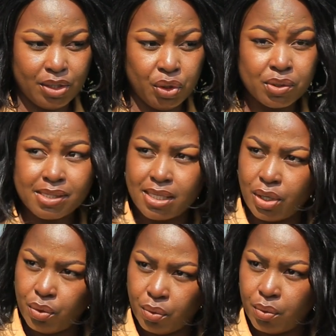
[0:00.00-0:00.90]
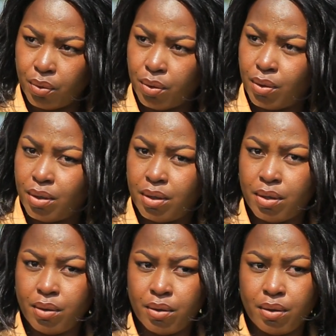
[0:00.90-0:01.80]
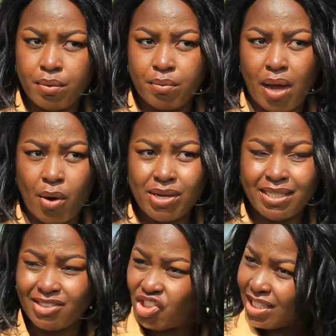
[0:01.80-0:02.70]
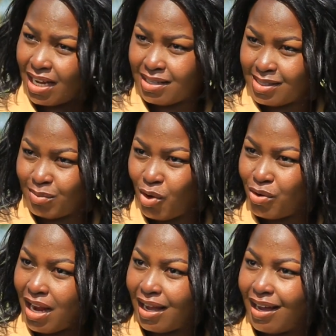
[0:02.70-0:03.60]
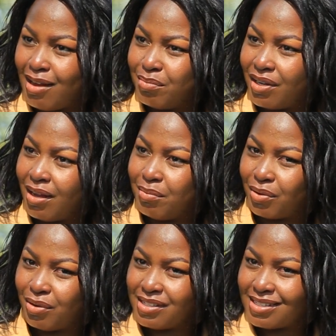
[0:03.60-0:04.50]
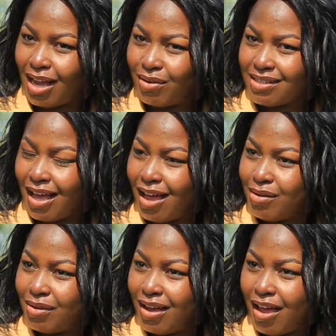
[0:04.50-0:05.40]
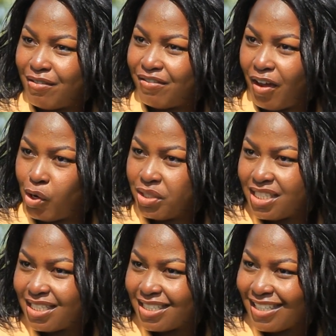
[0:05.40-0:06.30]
UCU. I wanted journalism. Kokuna gambira because I felt